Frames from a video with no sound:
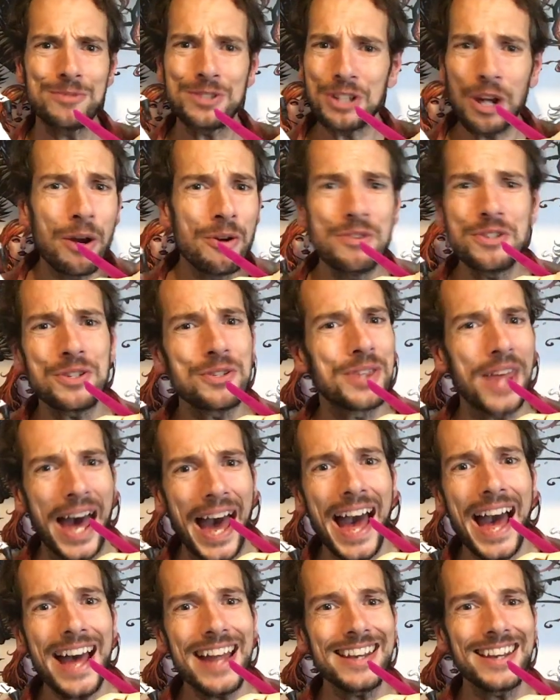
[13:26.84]
Don't do
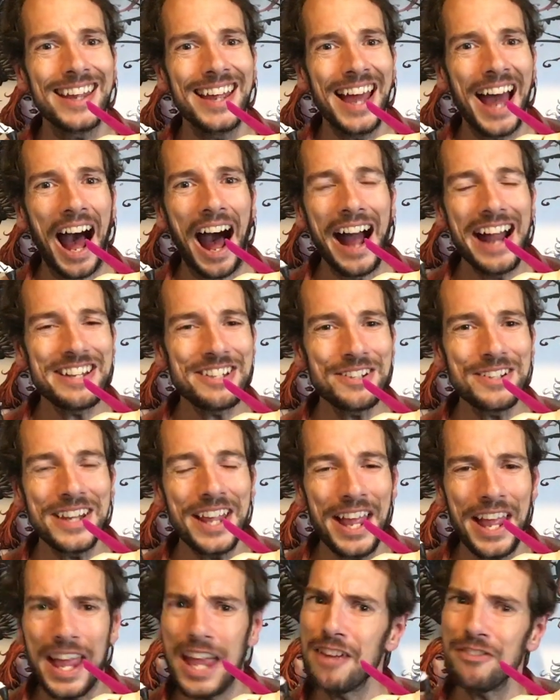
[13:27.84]
that. I don't.
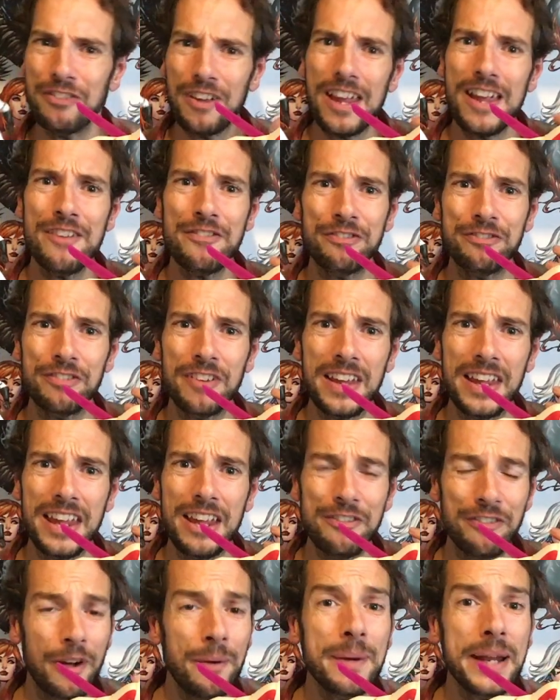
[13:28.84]
If if
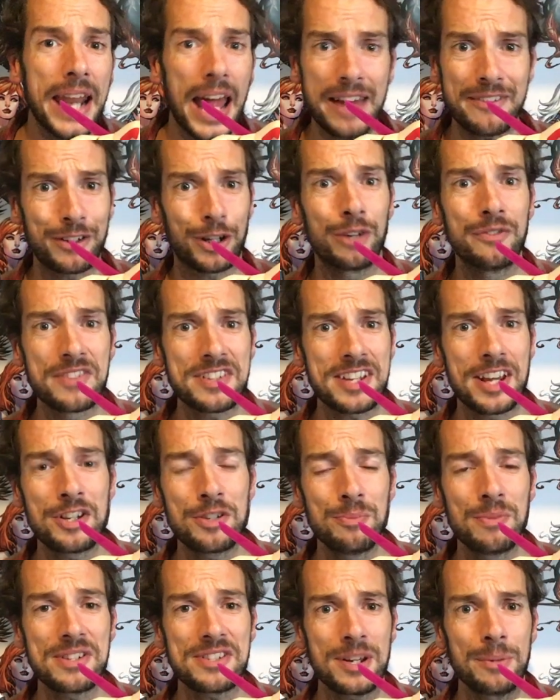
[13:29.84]
if I'm gonna have a
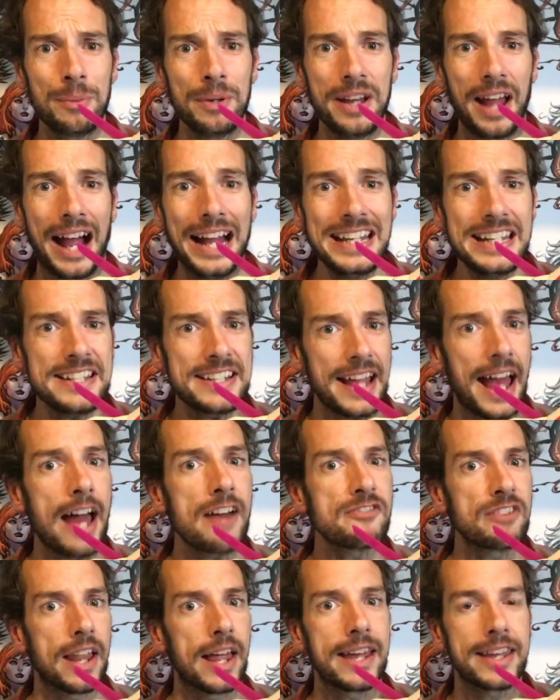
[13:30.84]
conversation with someone, I need to
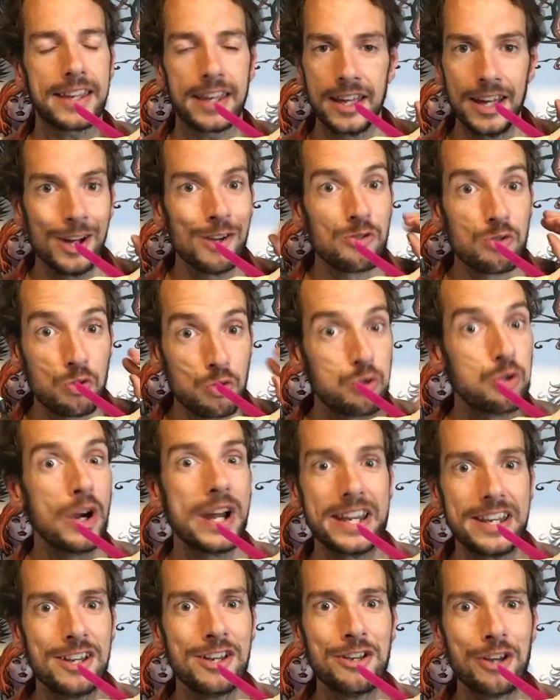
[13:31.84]
have like
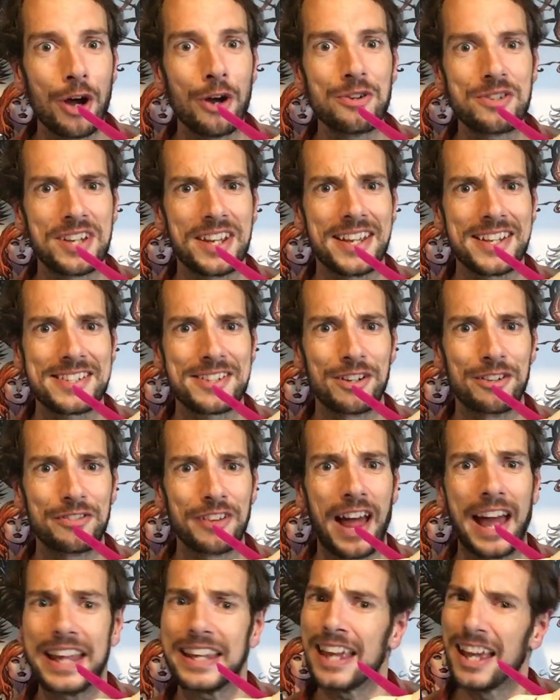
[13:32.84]
written notice of
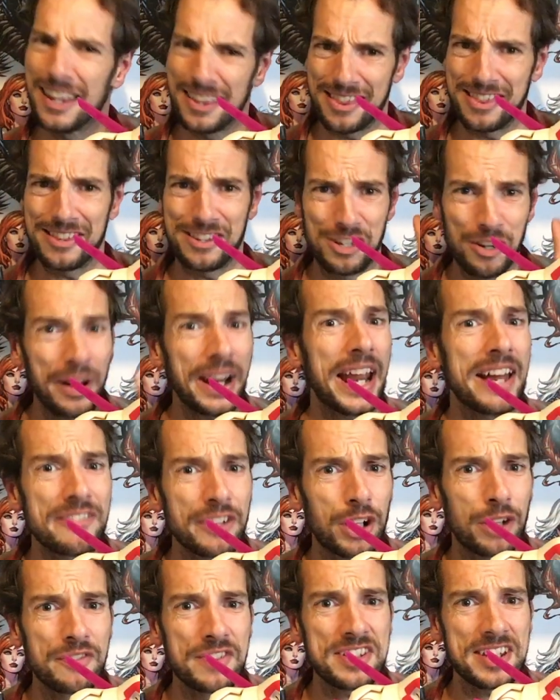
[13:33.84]
like you're gonna have
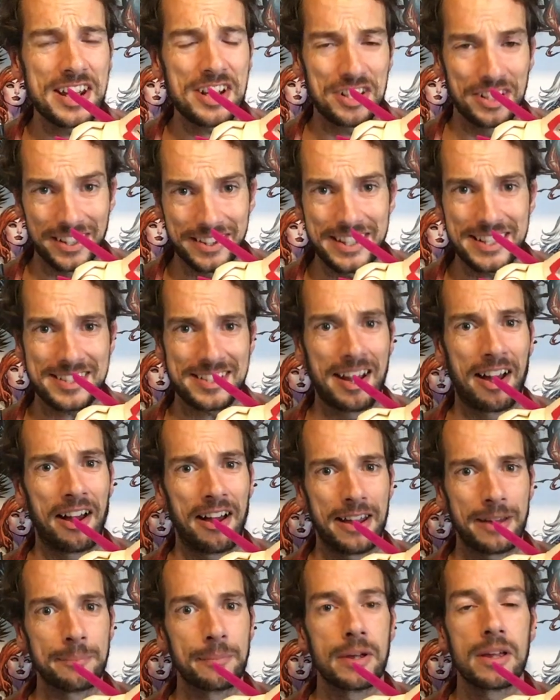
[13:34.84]
a conversation at this
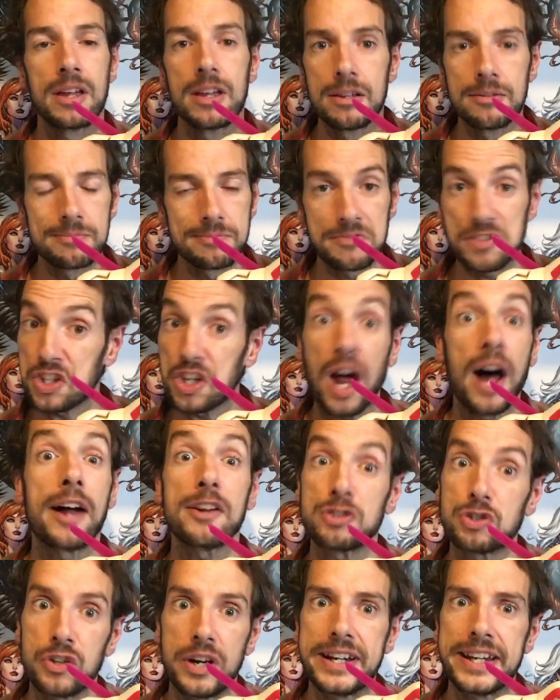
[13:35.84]
time.
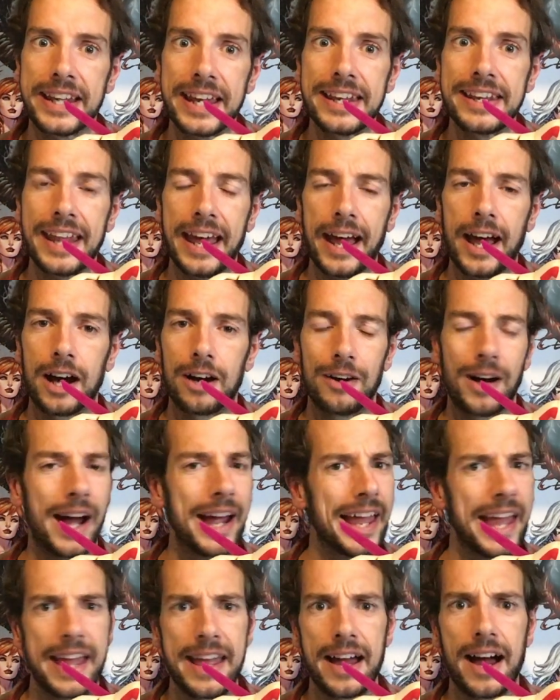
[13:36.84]
Start dreading it now.
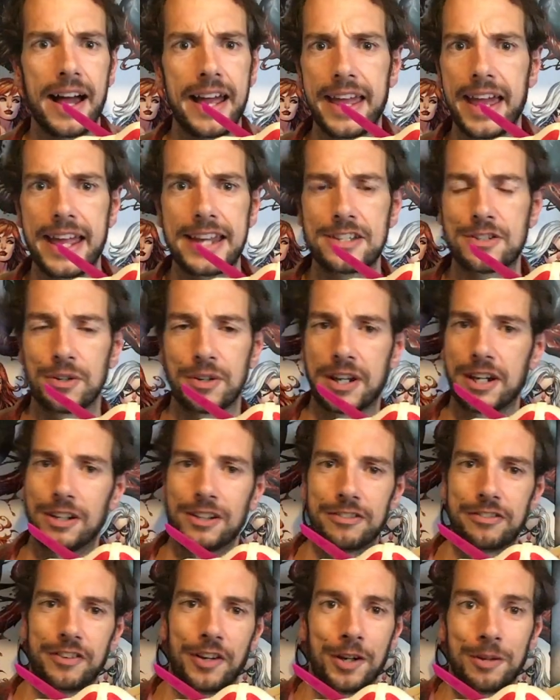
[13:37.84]
I hate I hate talking
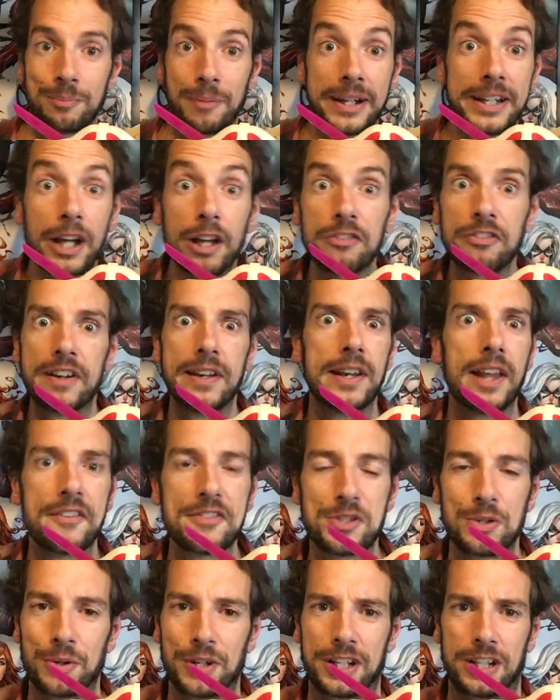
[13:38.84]
on the phone. My girlfriend
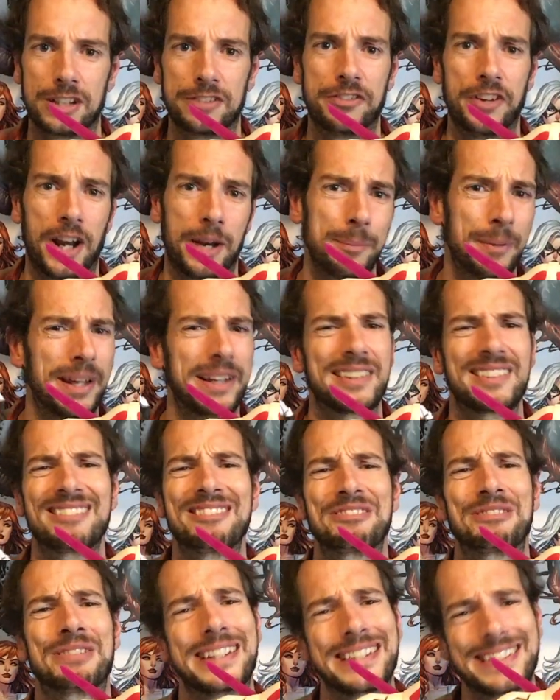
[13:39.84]
loves talking on the phone. I'm like,
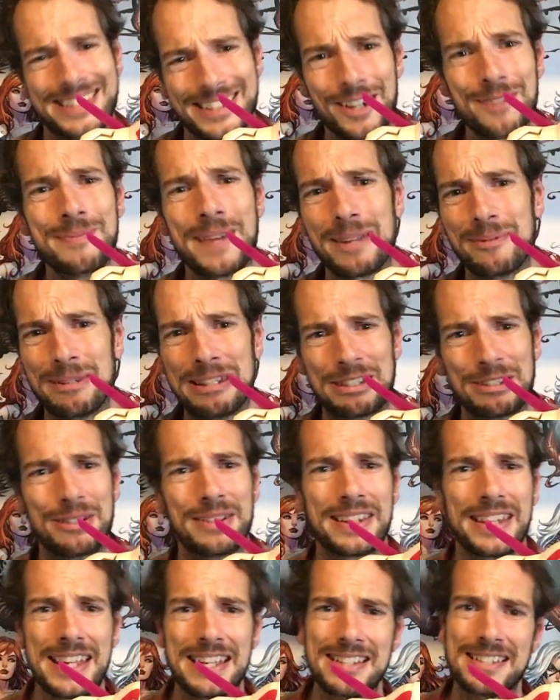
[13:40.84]
don't make me
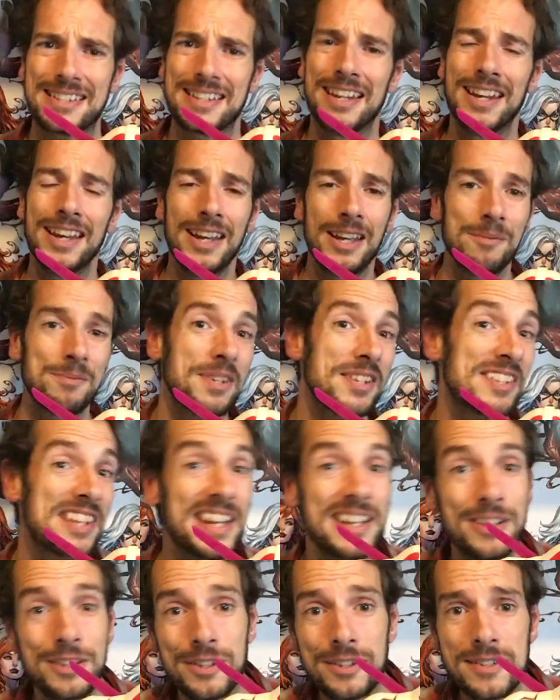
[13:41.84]
do this. Just
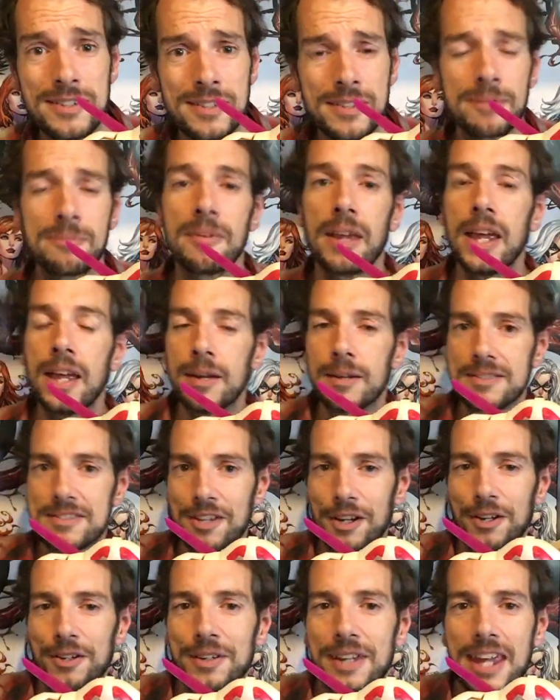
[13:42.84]
send nudes.
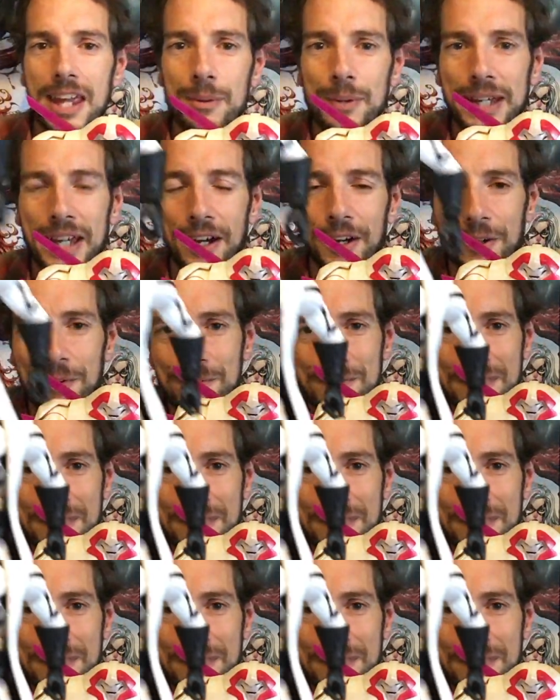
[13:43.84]
So here we go.